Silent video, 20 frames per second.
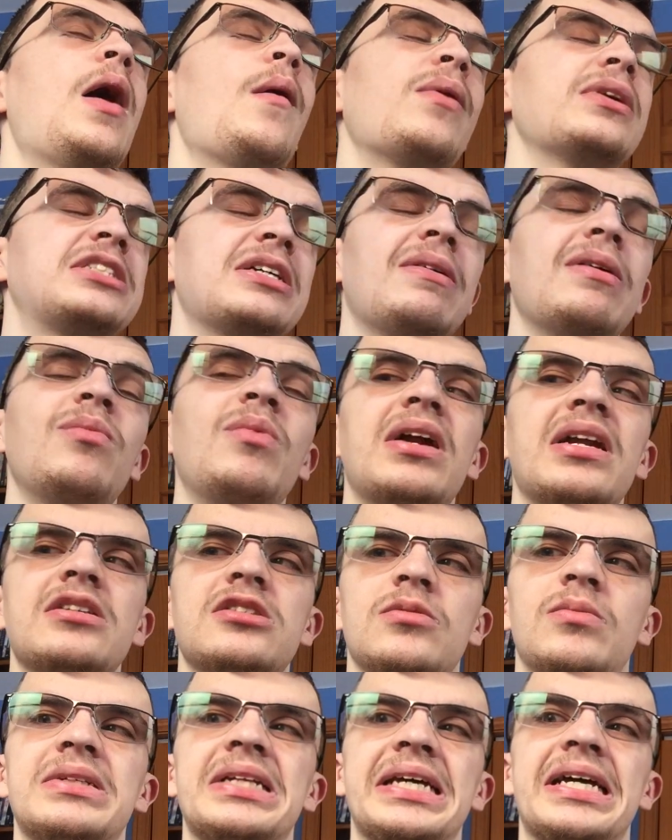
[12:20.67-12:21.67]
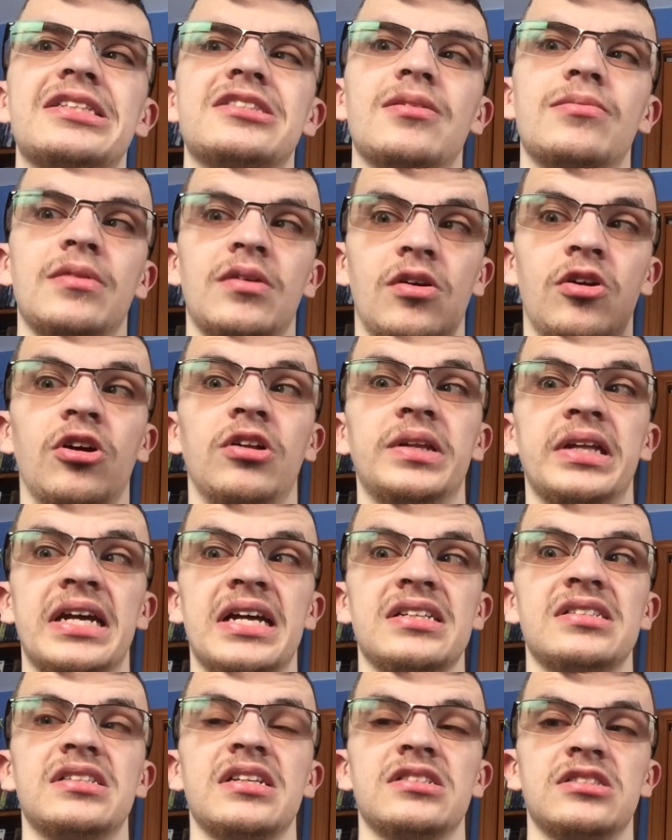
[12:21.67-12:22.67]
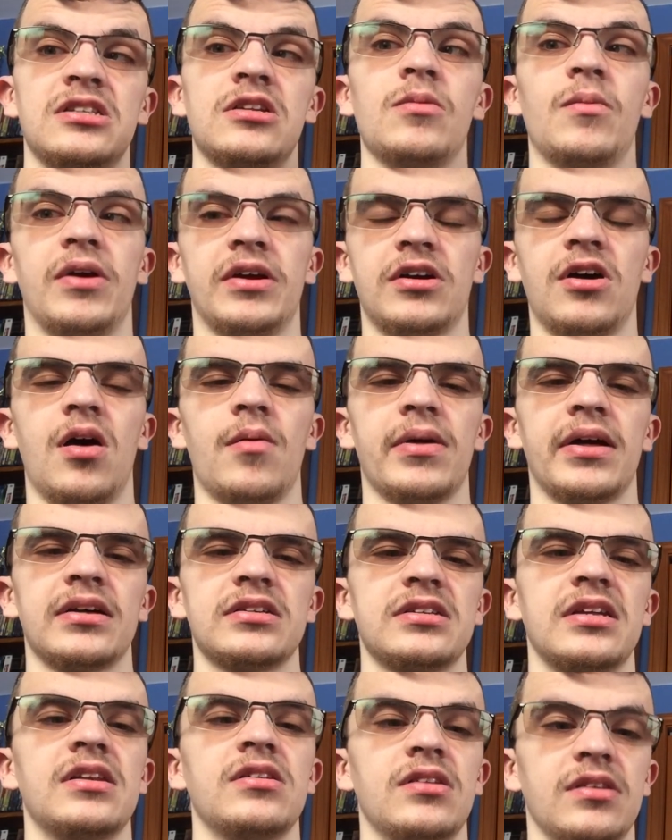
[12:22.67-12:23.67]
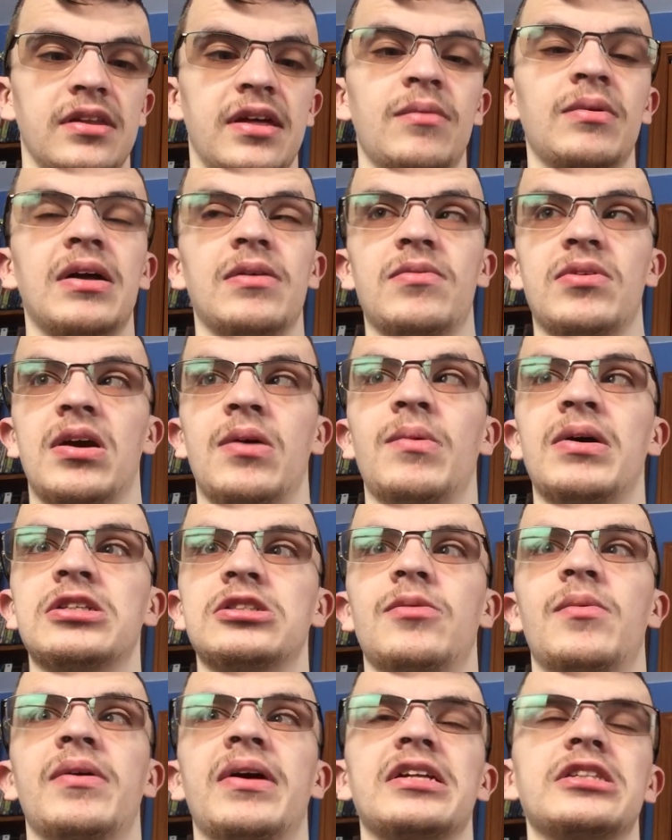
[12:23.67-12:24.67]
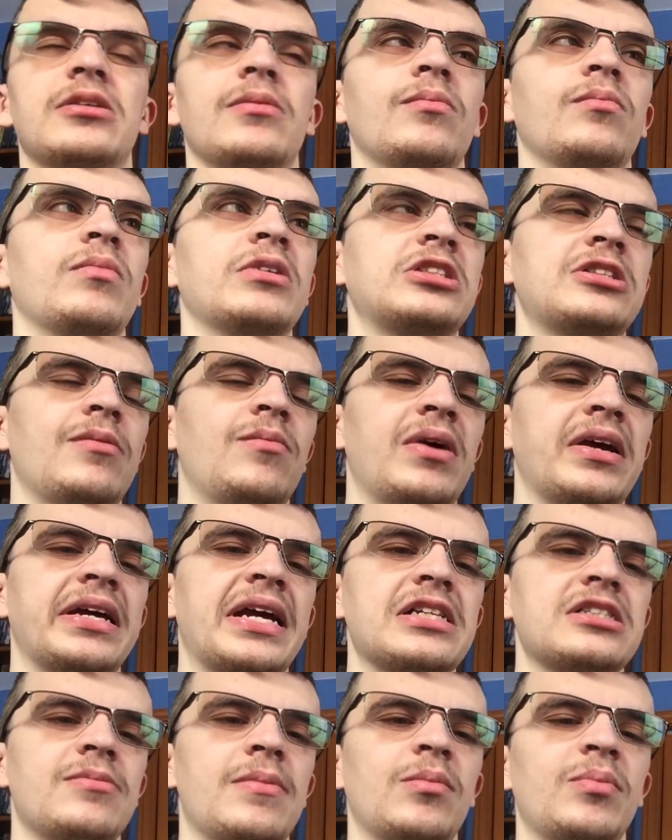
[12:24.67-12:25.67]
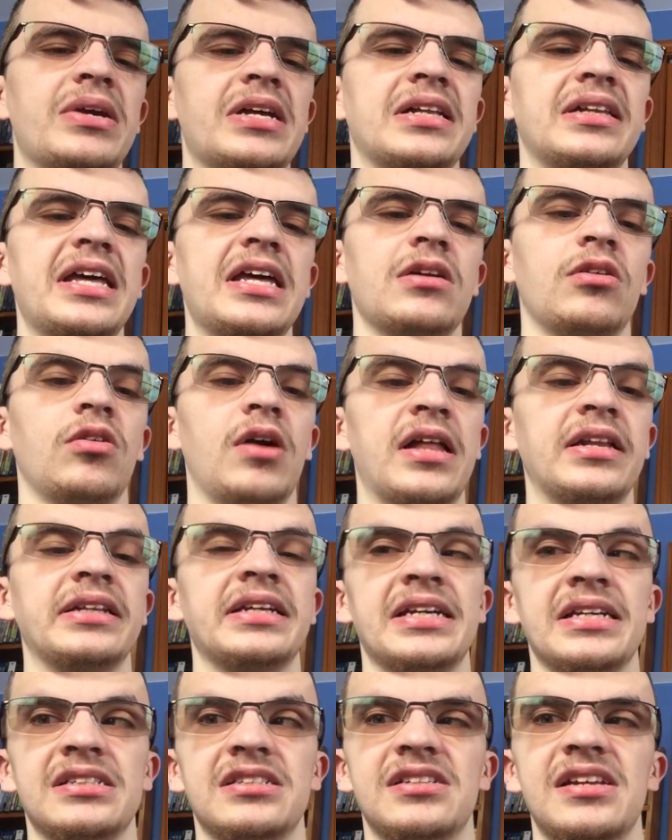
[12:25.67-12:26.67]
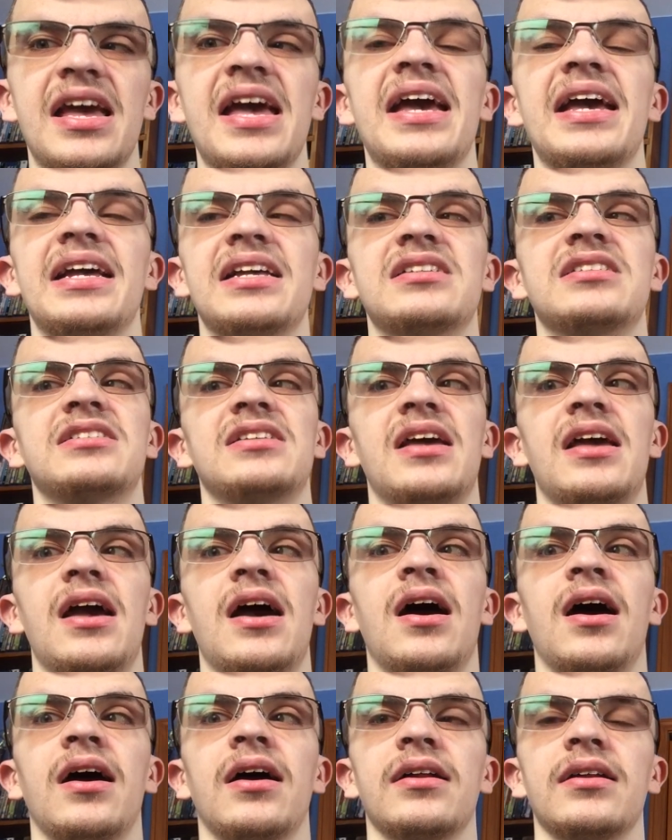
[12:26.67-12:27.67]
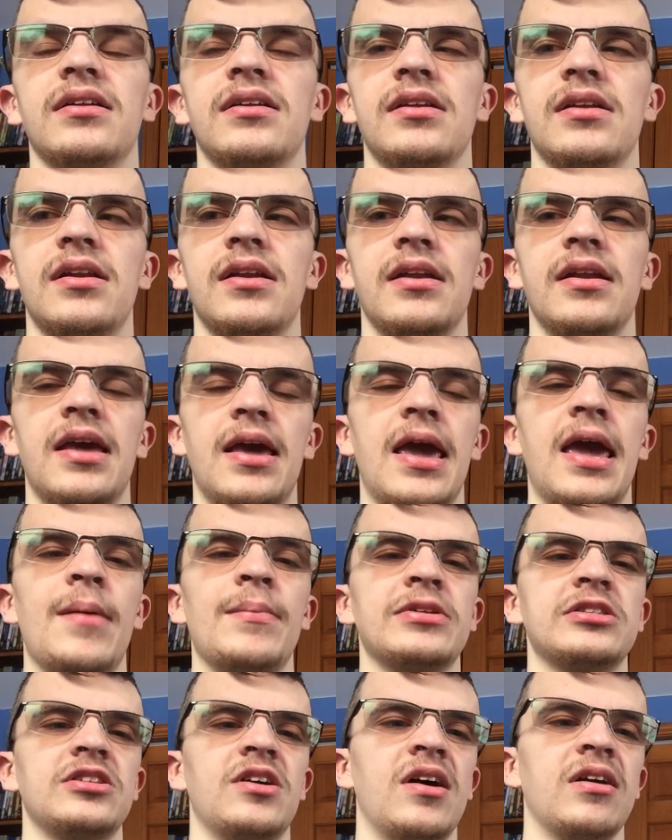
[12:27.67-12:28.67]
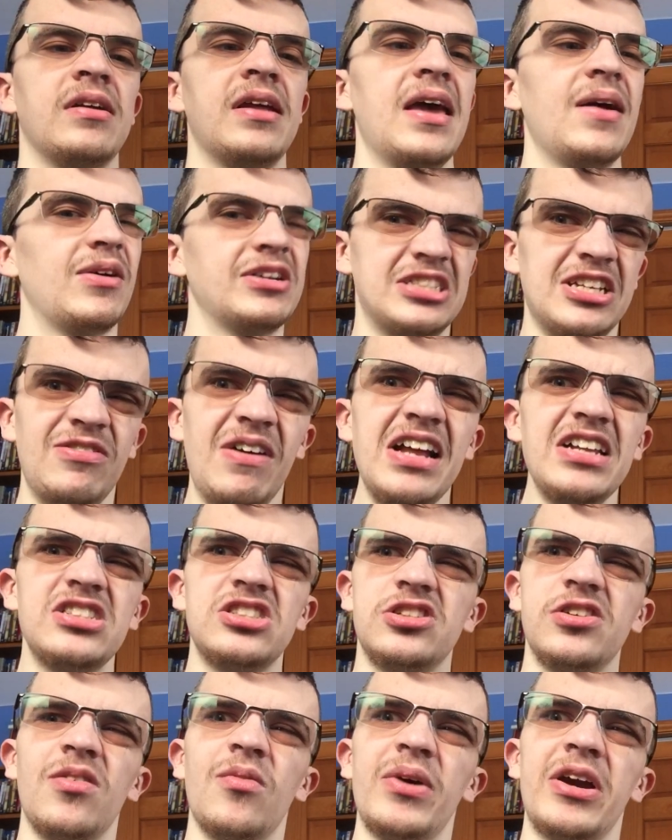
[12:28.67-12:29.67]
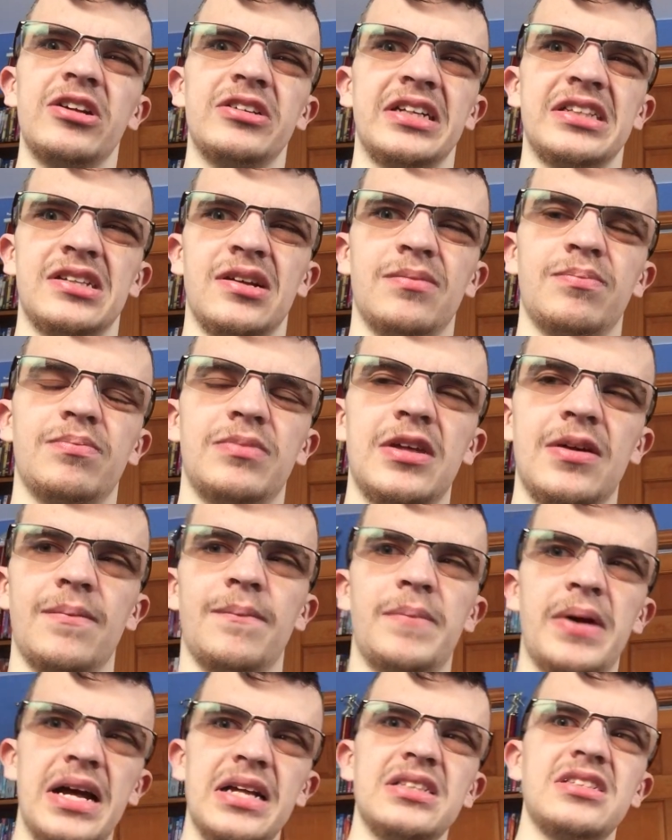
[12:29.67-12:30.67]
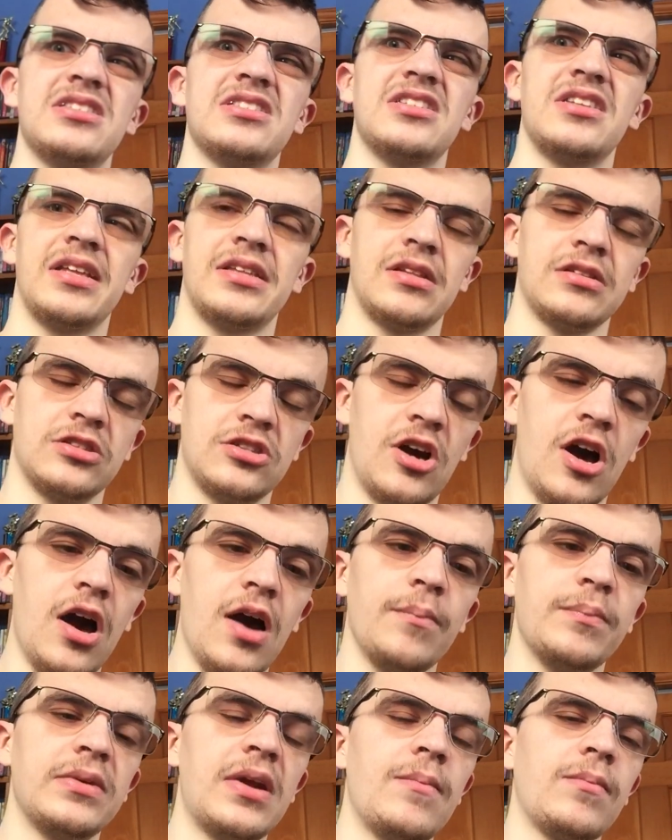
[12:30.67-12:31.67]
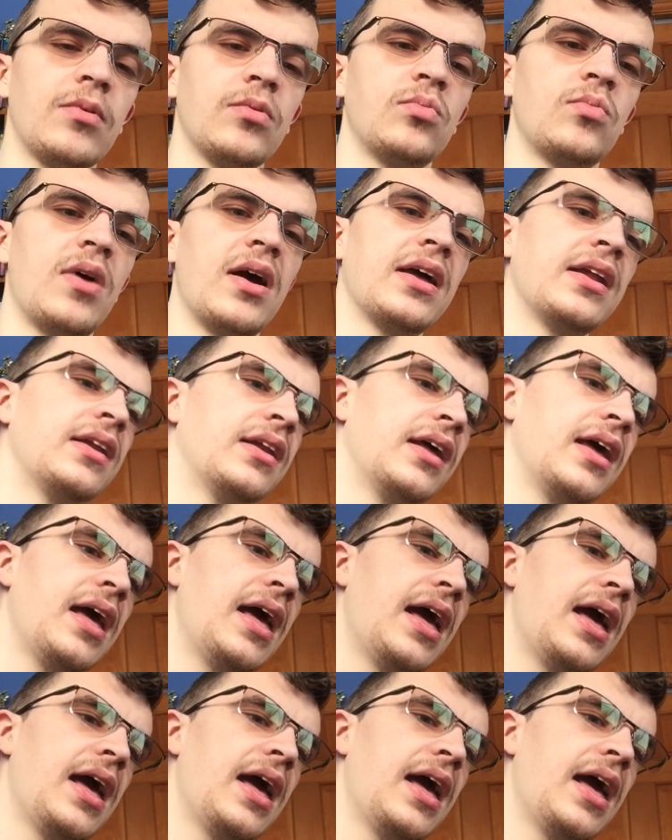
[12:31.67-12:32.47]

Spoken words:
whichever one is the one that gets them the earliest is Newbery Comics. And whichever one gets them a week later, at least, is Amazon. Which I find so weird. Like, the best, like, the top number one